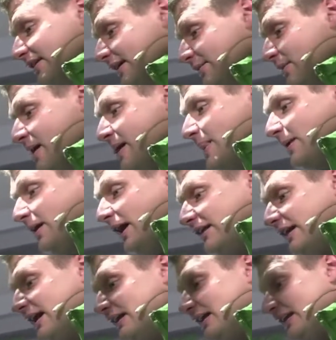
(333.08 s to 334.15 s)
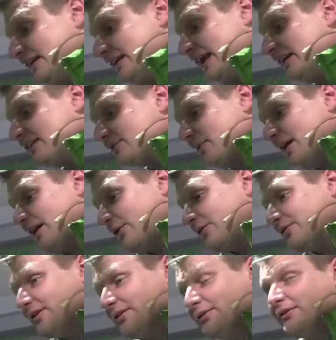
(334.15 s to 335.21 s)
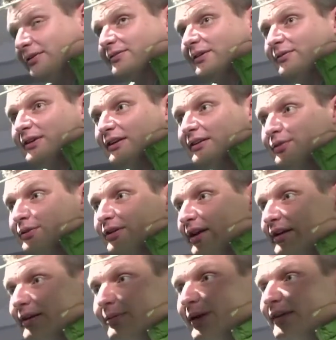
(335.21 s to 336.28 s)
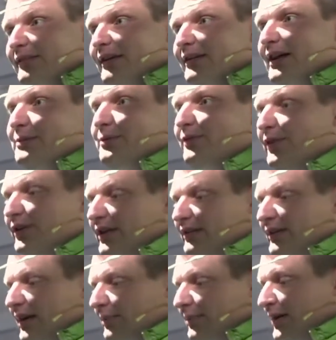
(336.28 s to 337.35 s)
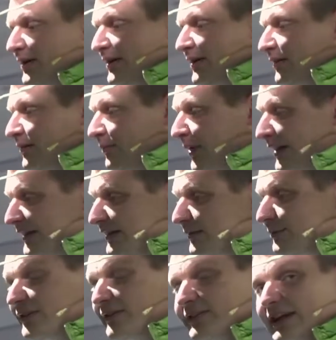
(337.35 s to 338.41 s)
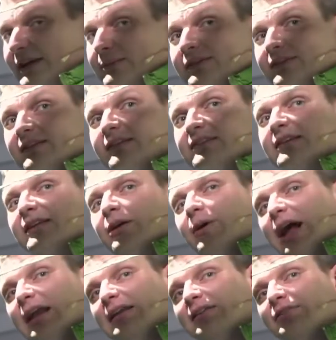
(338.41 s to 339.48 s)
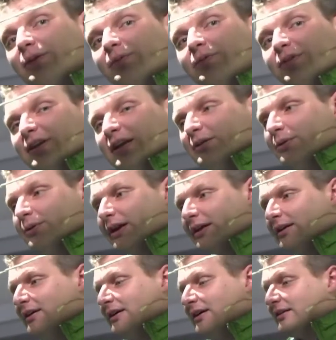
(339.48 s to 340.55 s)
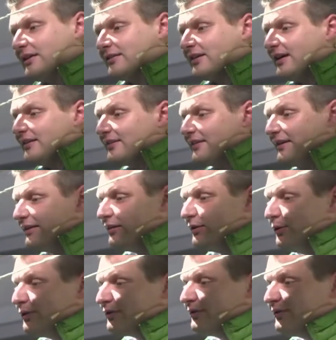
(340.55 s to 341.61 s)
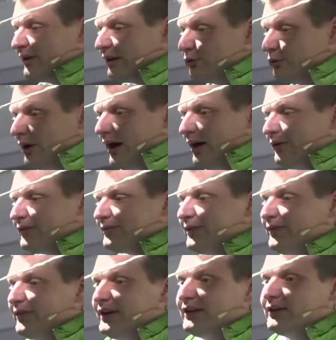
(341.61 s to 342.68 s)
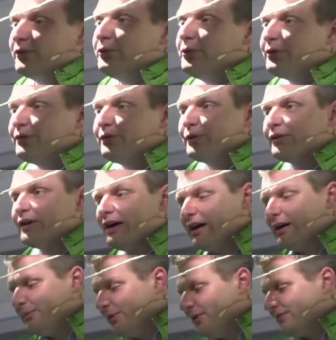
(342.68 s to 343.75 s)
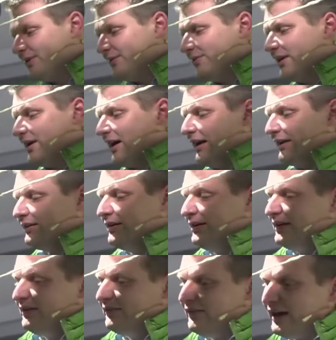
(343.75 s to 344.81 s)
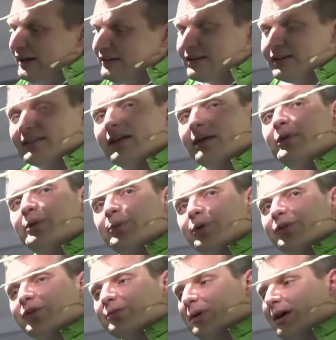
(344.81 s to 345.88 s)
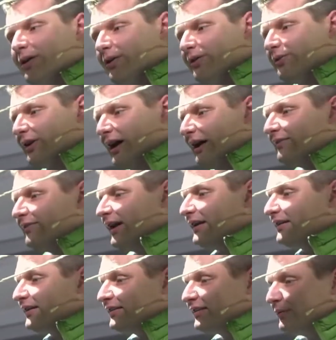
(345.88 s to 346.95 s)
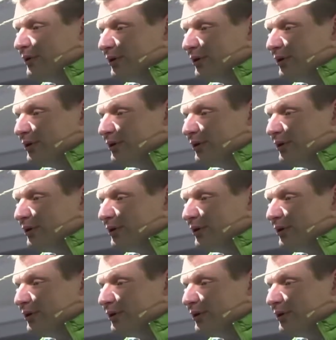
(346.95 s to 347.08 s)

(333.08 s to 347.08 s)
A significant difference to the previous generation is that the old system triggered every time material is thrown up into the bale chamber, whilst the new system actuates whenever there is not enough material to fill the bale chamber and a collection mode is required.